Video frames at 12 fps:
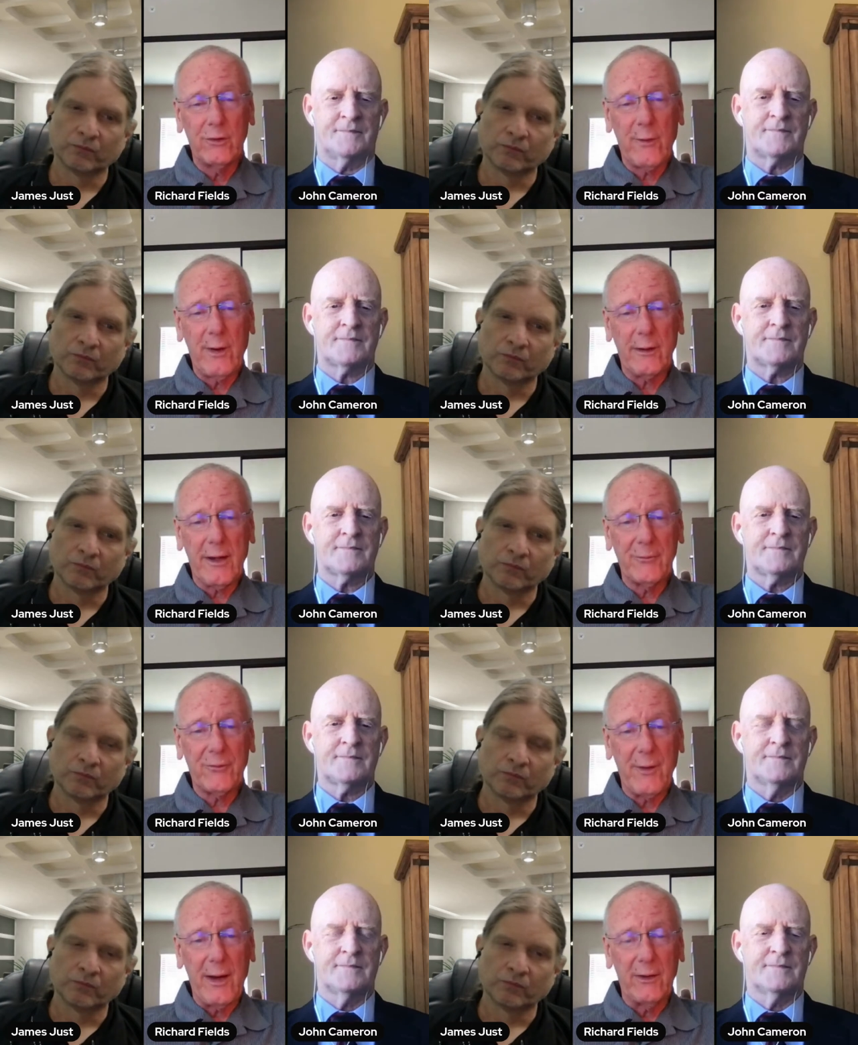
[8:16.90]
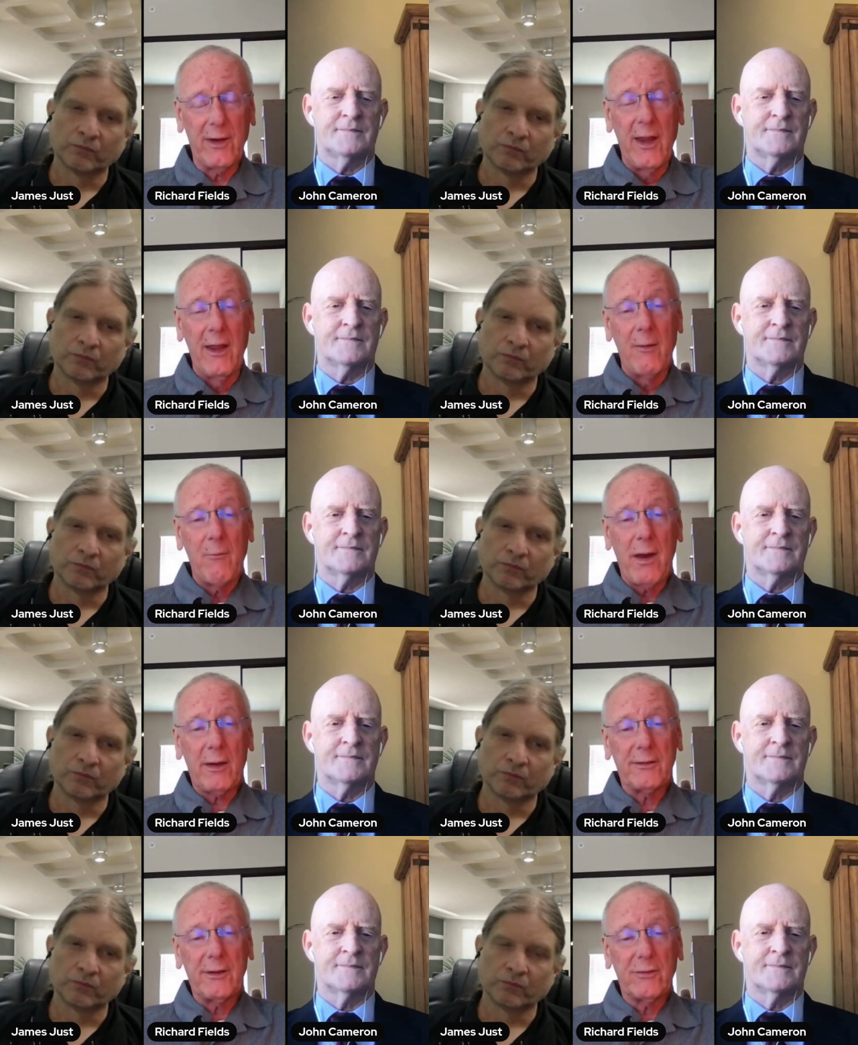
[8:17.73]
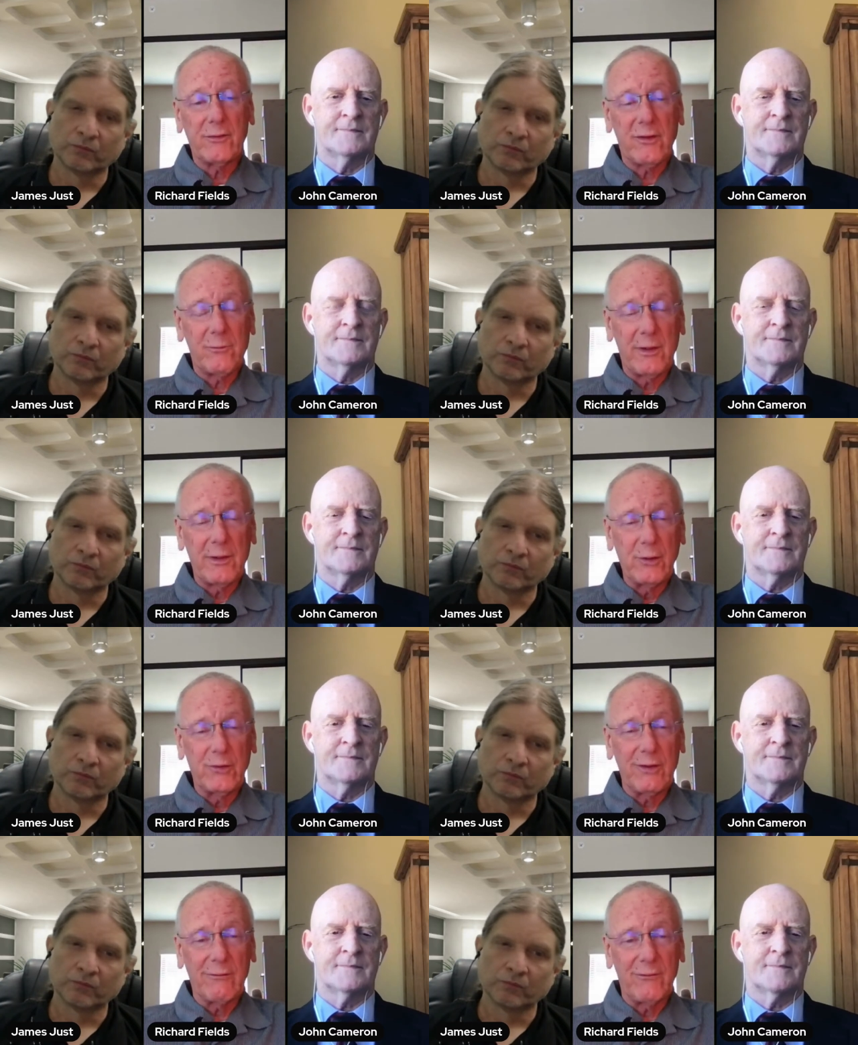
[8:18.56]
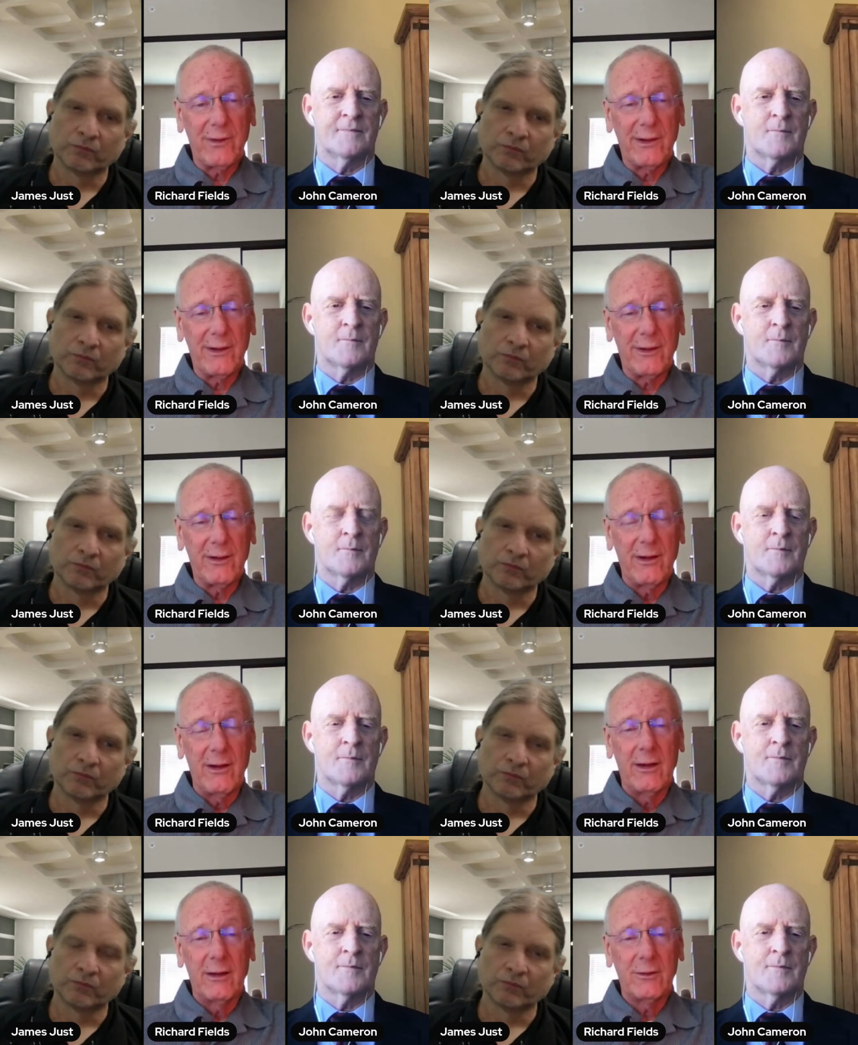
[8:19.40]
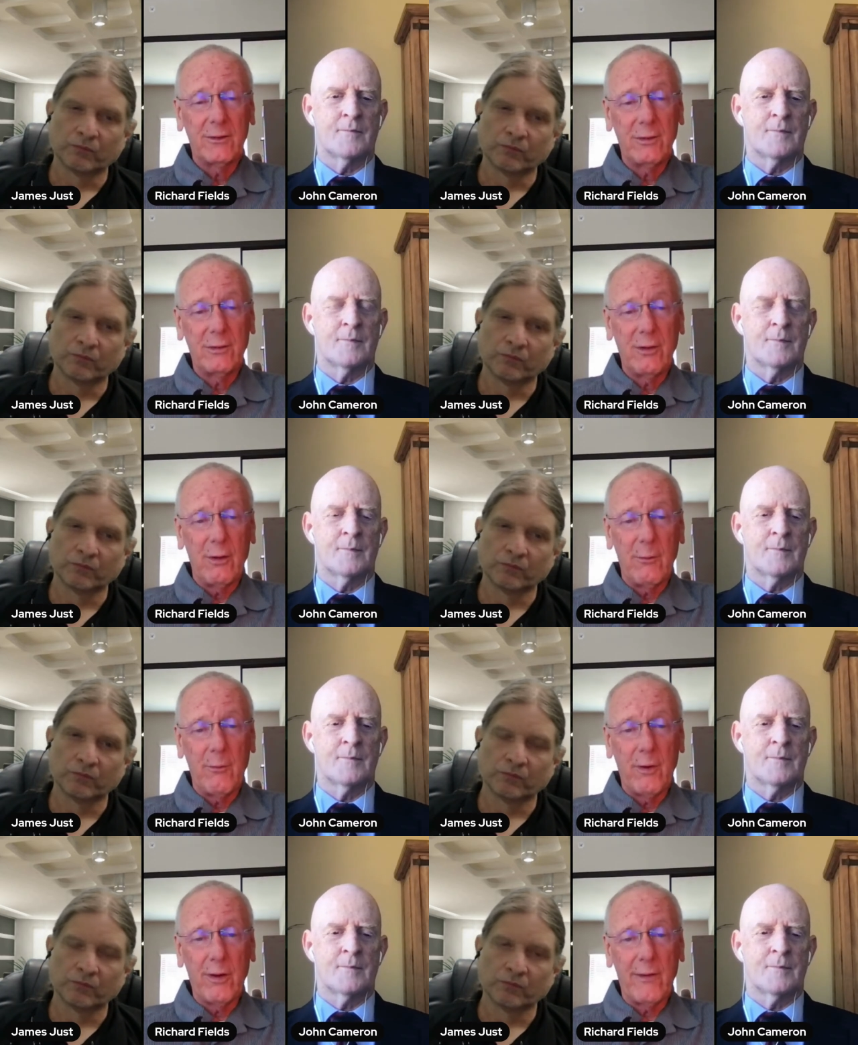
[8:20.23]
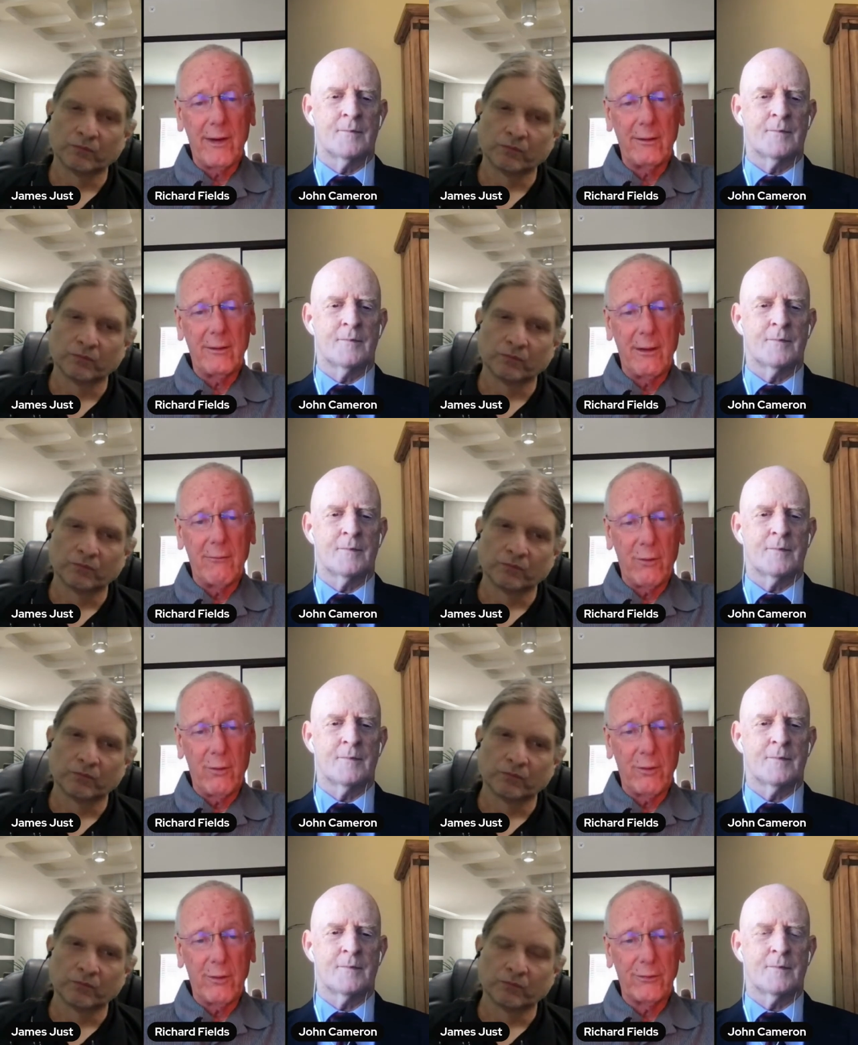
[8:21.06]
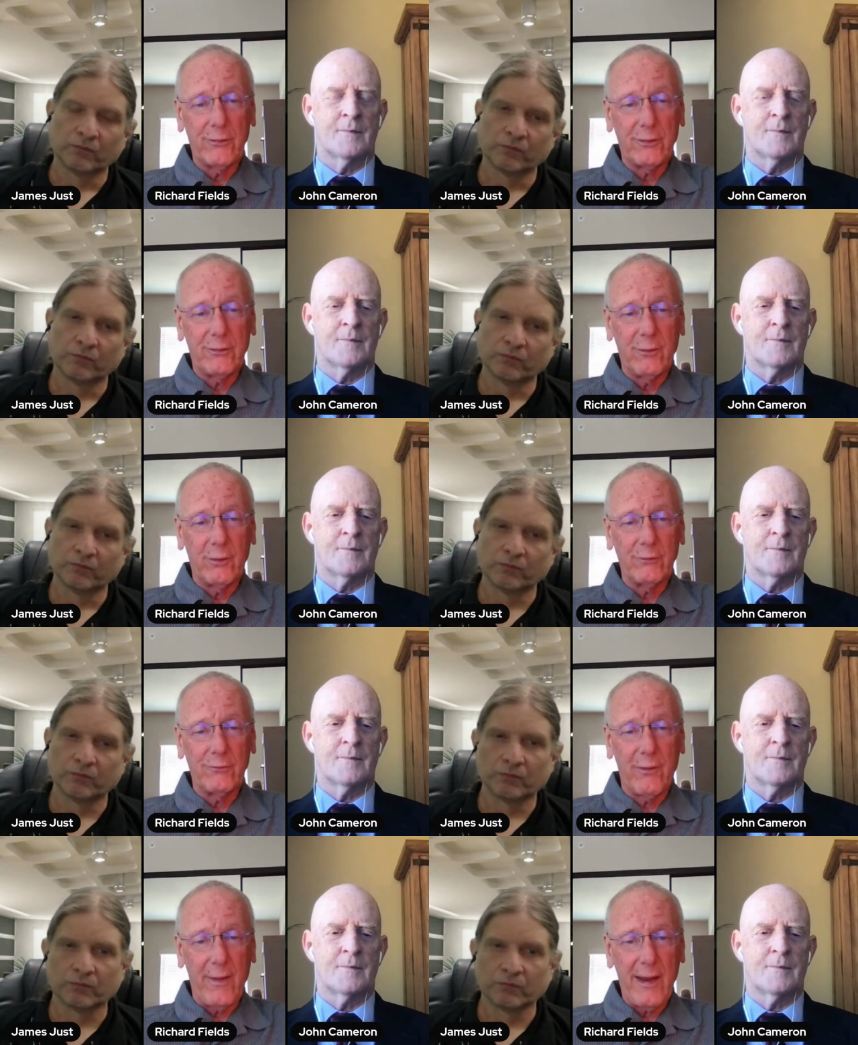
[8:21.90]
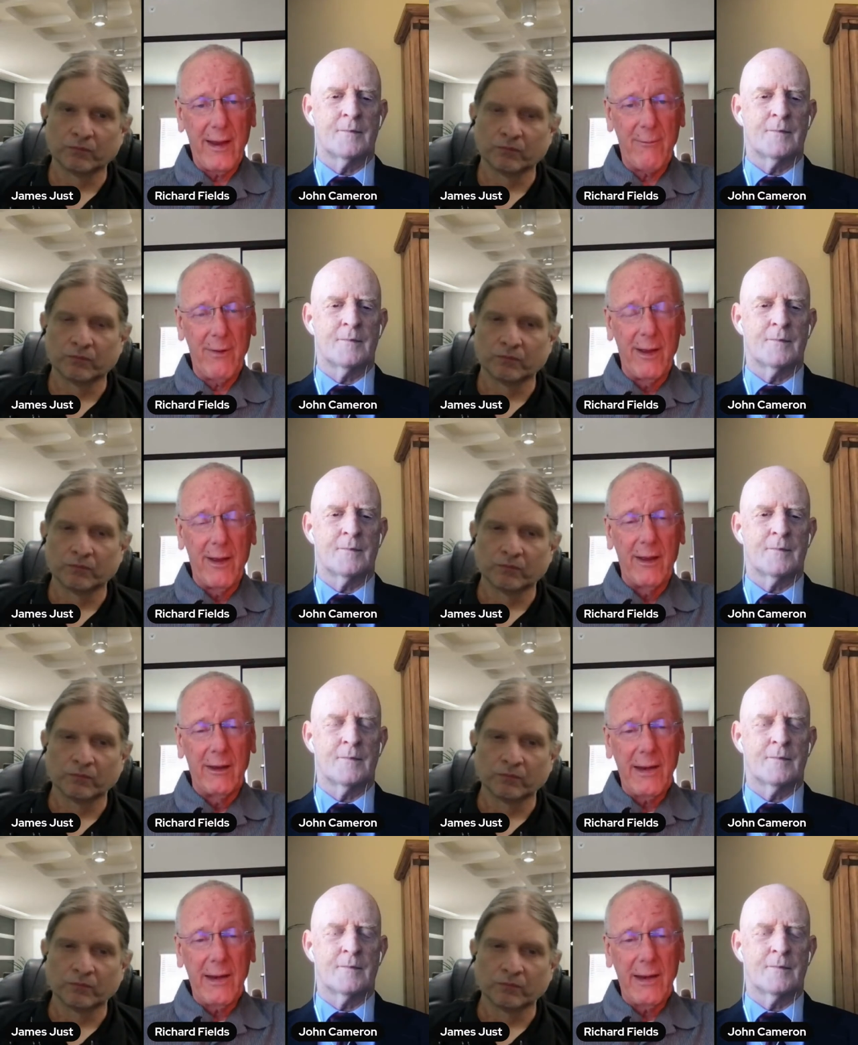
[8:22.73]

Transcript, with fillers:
Speaker 1: goes around comes around. Politicians have been using fear to motivate voters to vote for them.